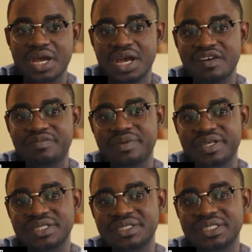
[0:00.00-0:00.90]
have
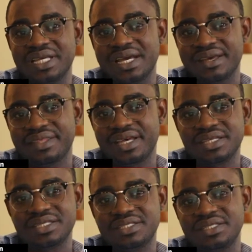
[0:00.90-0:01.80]
presence in other
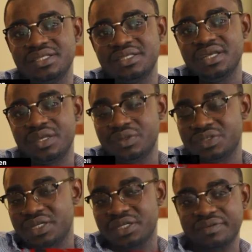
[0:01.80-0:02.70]
Eastern and
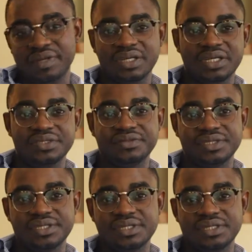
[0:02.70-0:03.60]
Southern African
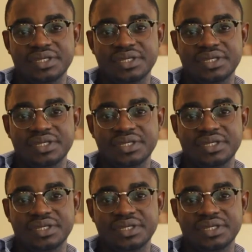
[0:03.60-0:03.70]
countries.